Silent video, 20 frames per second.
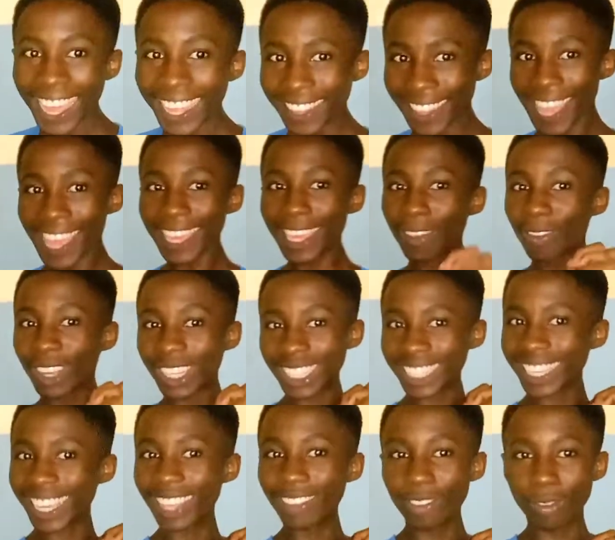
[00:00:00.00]
Thank you once
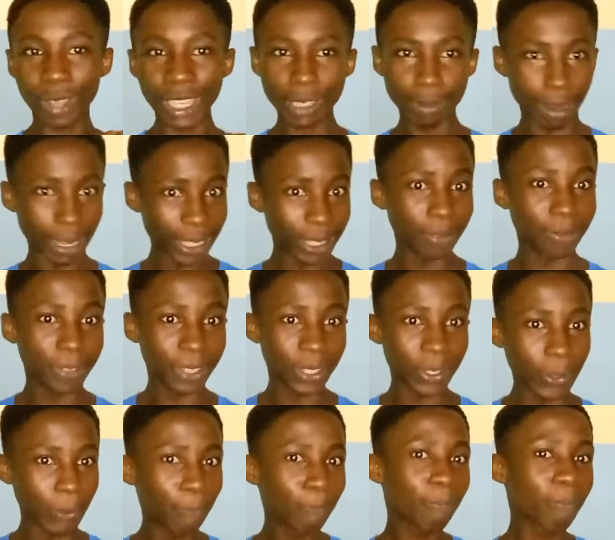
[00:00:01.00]
again for watching my YouTube
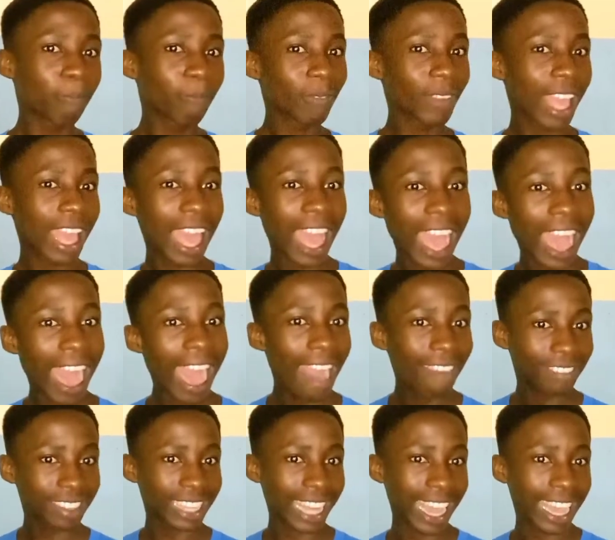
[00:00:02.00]
video.
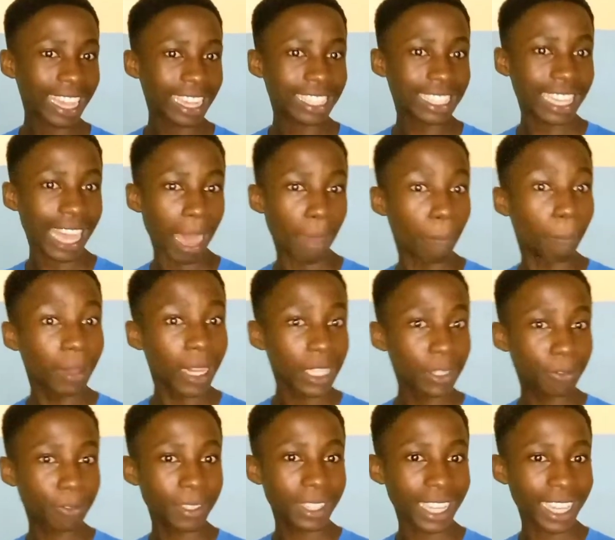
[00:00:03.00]
Have a nice and
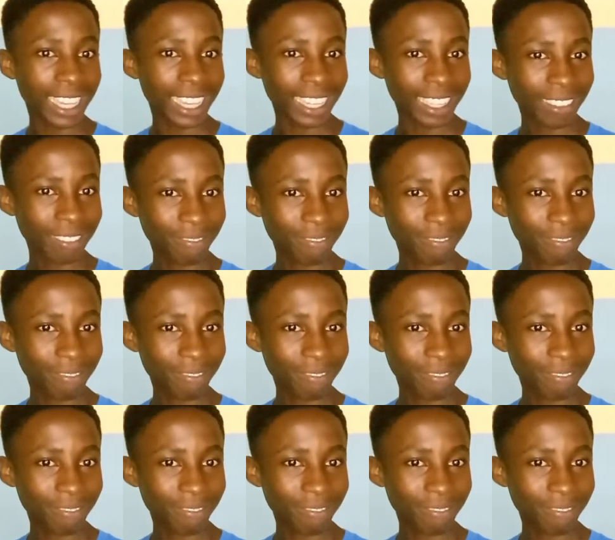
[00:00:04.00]
blissful day.